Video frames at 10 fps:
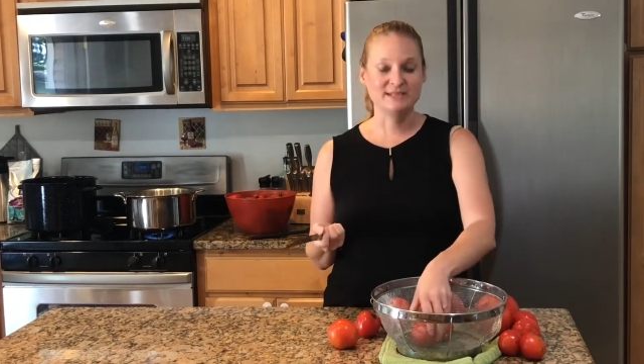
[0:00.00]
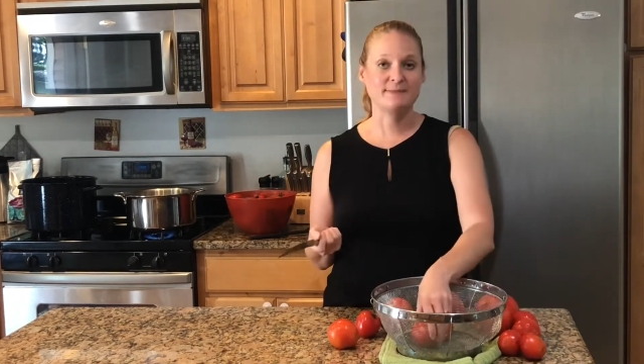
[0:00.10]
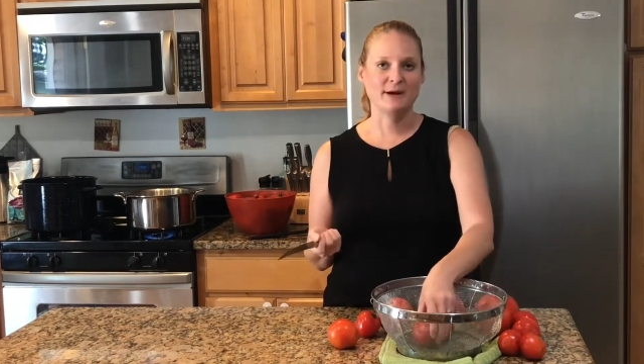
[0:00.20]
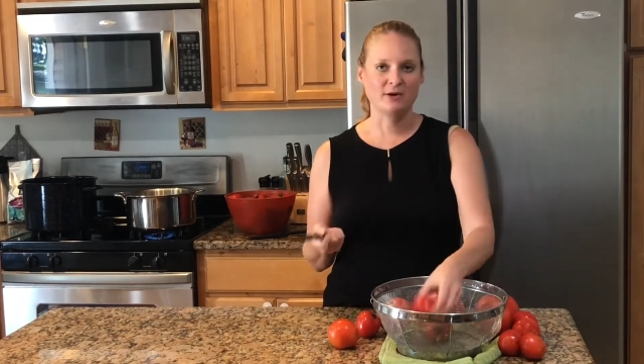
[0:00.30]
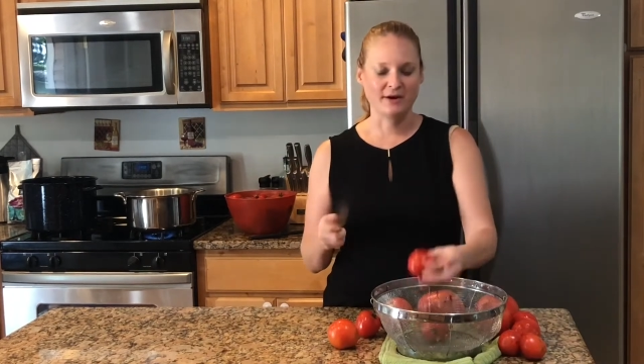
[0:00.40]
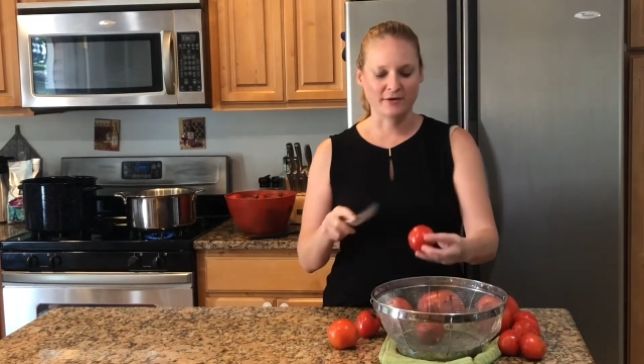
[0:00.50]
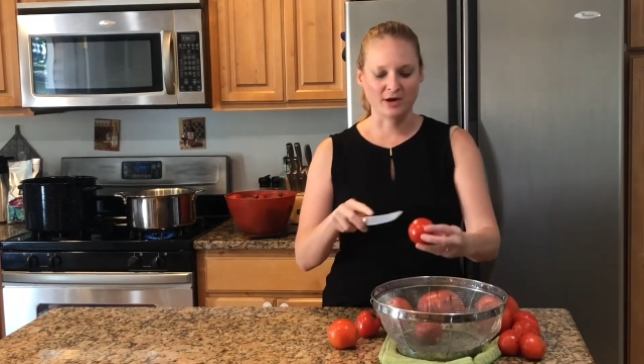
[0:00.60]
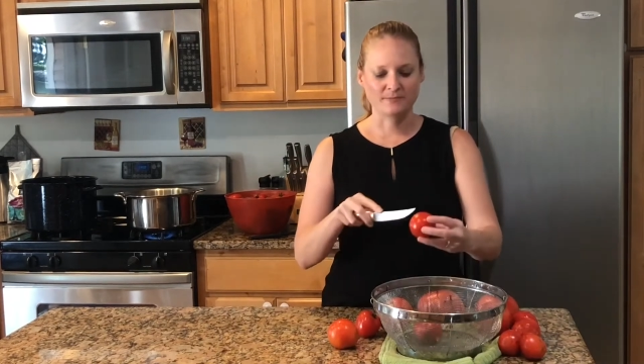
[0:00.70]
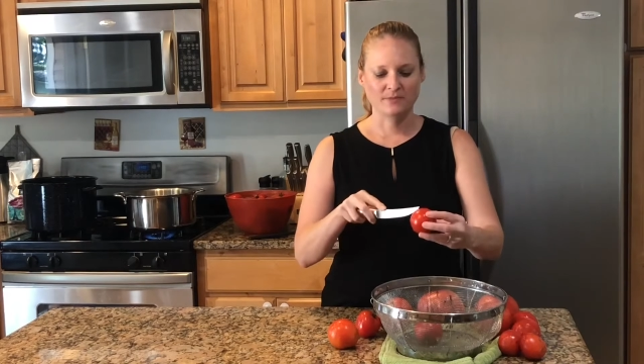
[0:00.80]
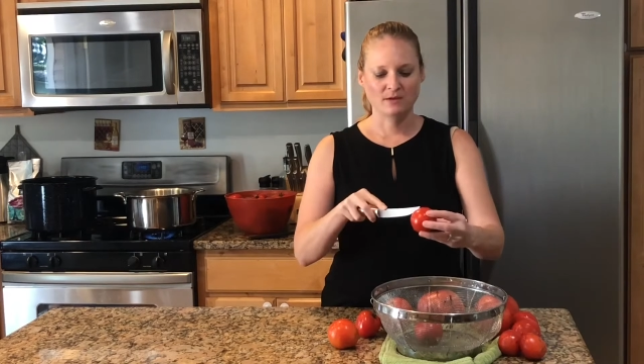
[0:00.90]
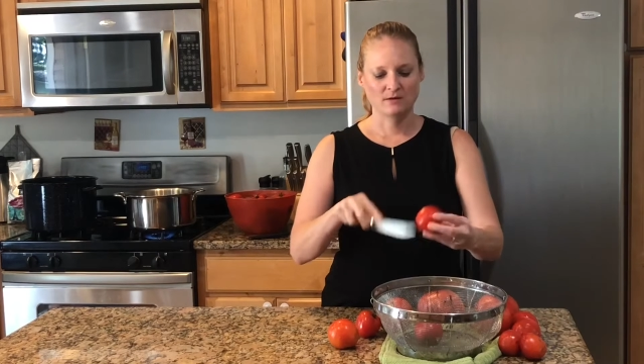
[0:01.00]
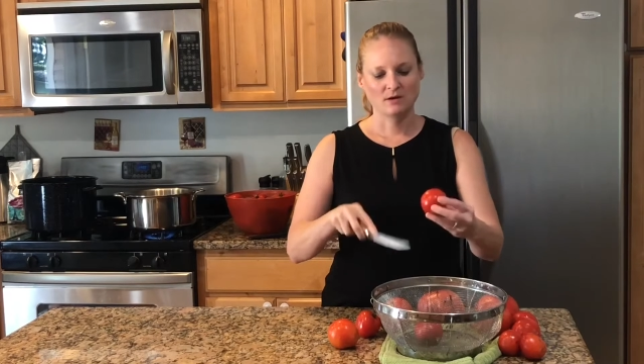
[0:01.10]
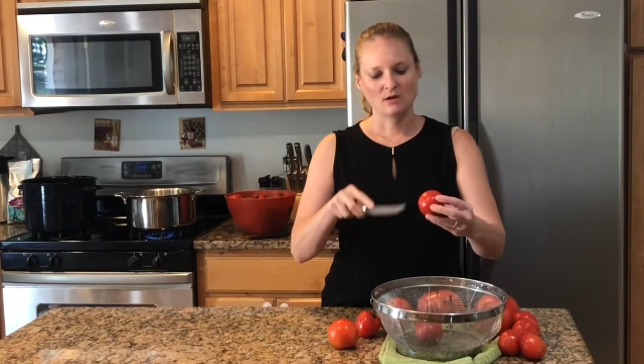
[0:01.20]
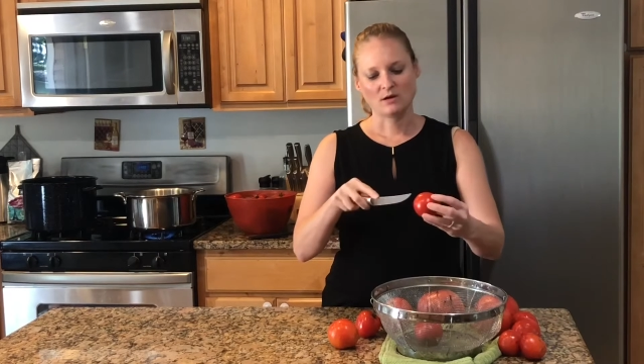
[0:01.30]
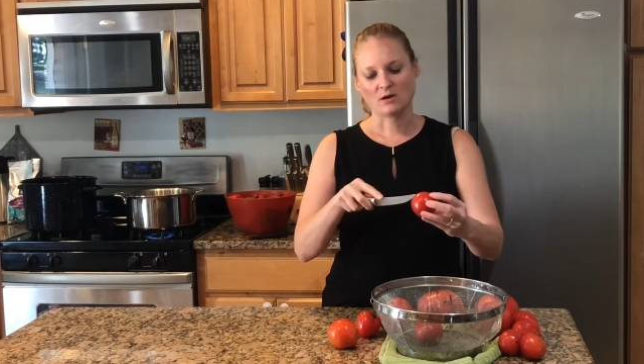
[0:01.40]
marinara,
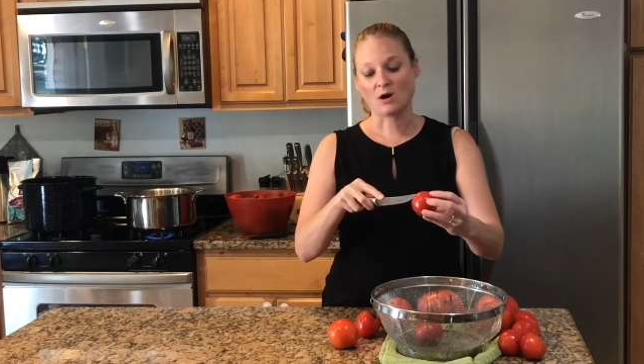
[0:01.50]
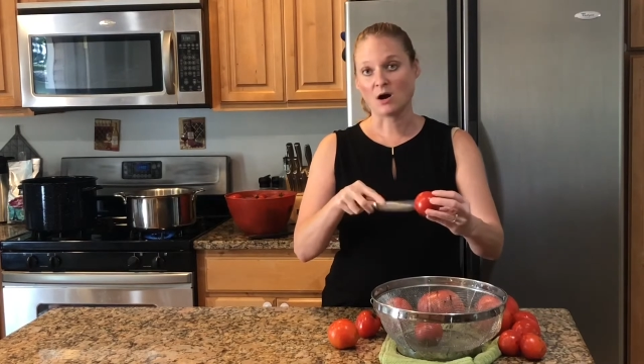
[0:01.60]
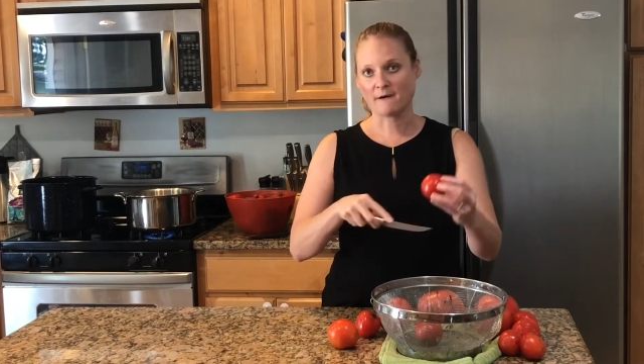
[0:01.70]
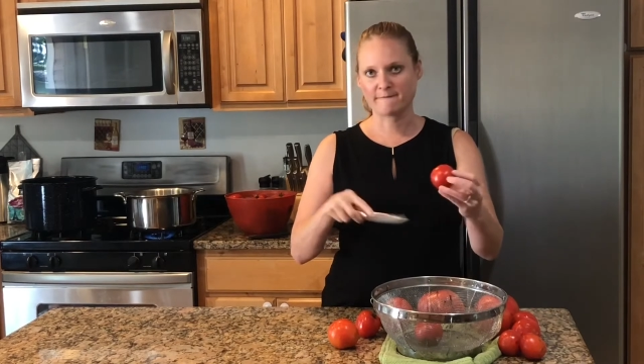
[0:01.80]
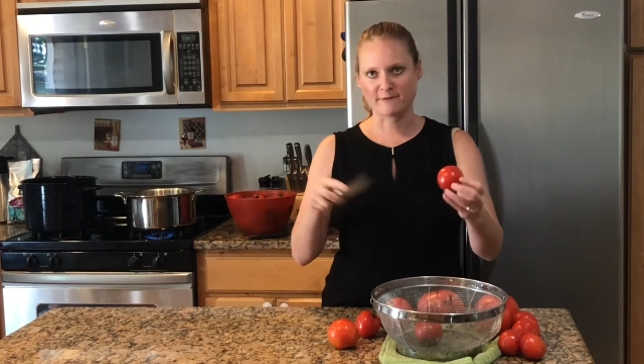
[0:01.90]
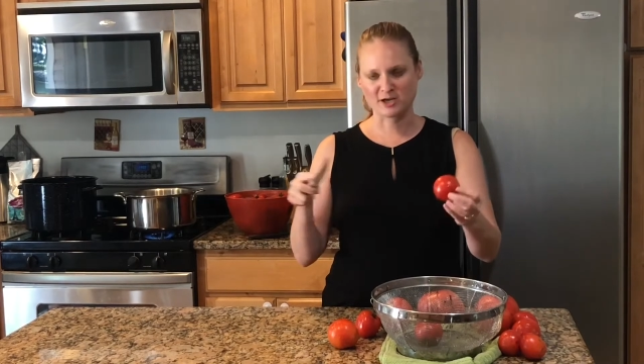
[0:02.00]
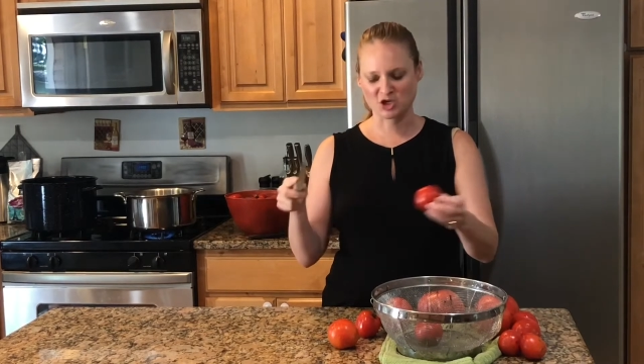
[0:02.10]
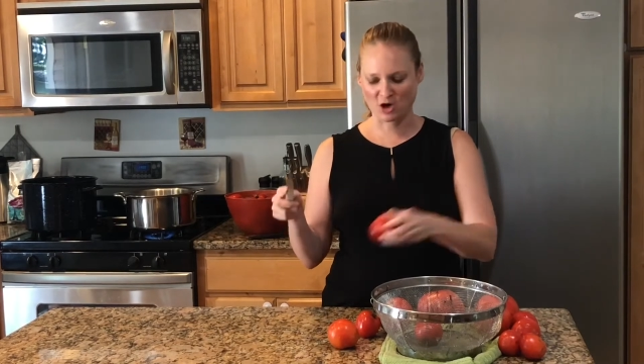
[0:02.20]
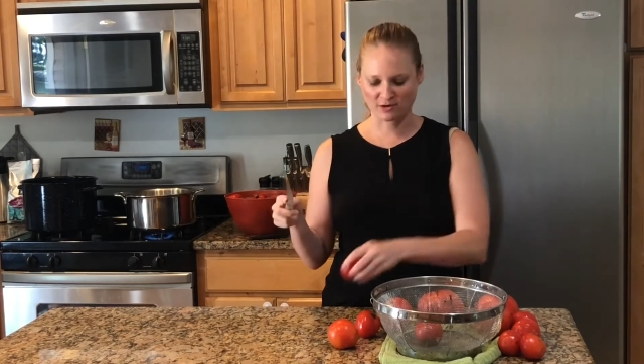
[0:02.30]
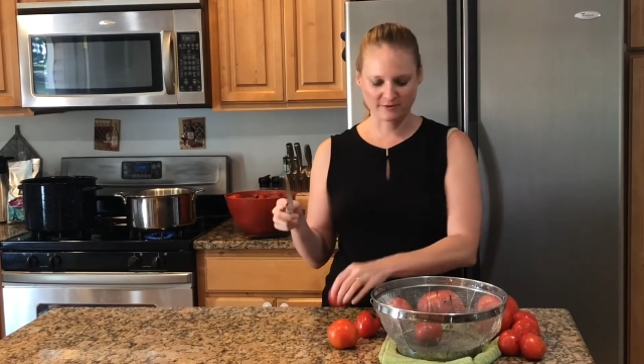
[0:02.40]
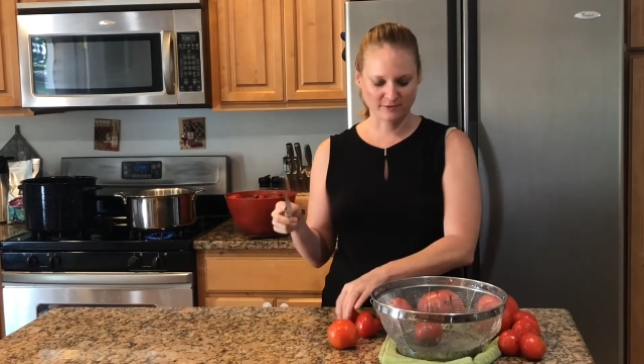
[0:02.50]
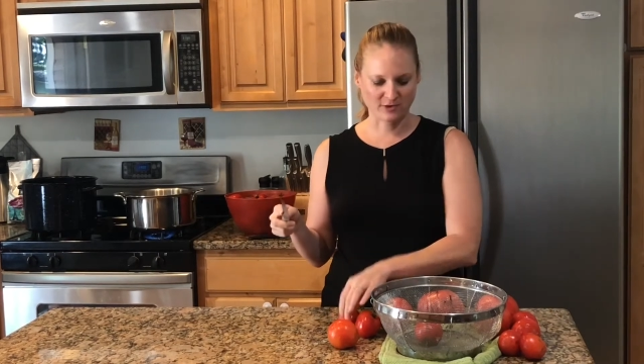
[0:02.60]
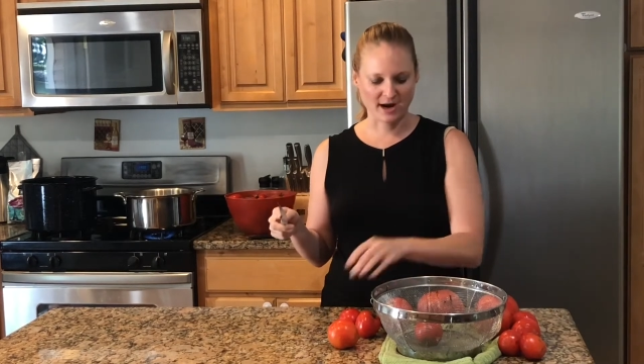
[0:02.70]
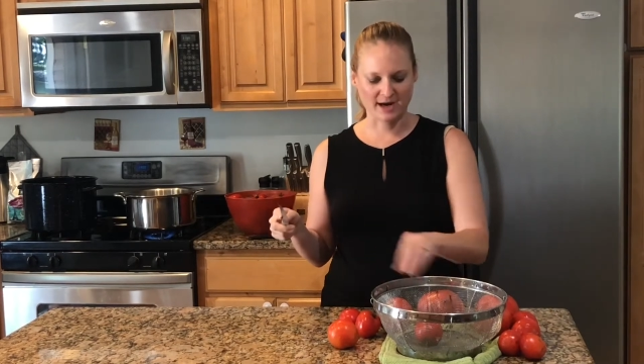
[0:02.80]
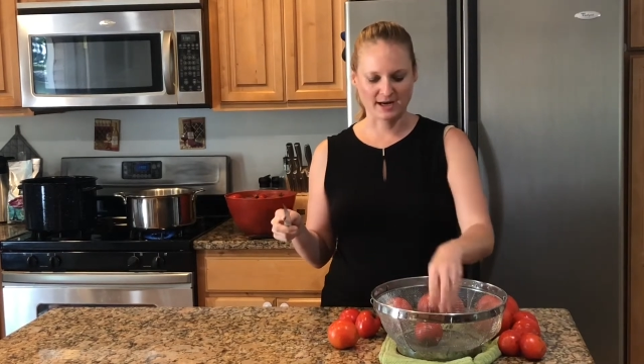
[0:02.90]
all fresh garden
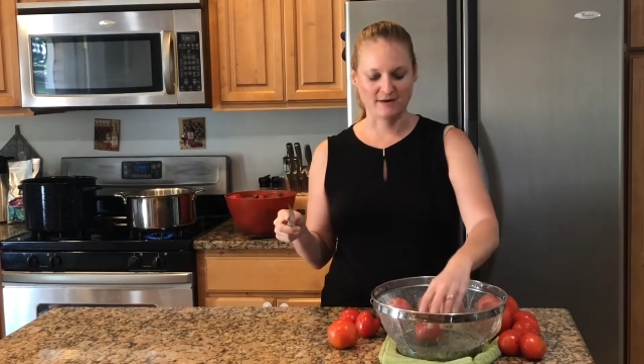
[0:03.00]
variety